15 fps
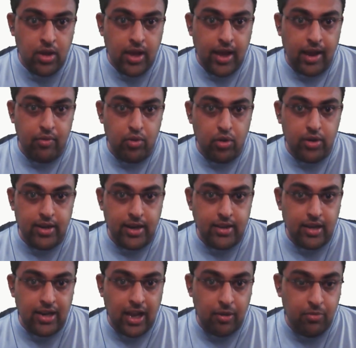I have looked at
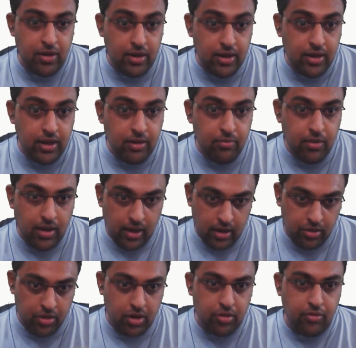the library name, and
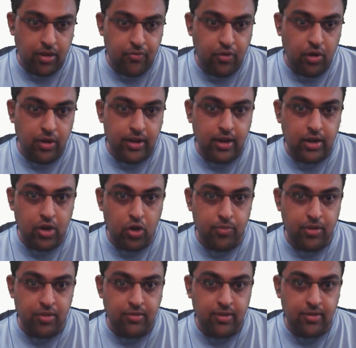since we are following account
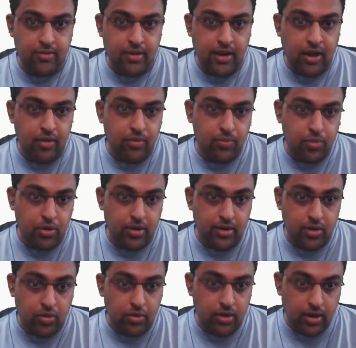based structure, I have put
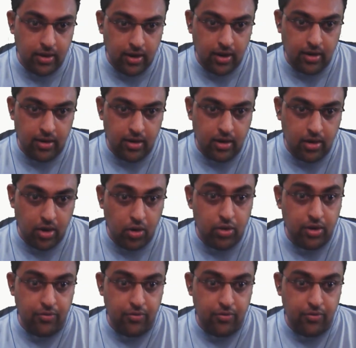it over under account.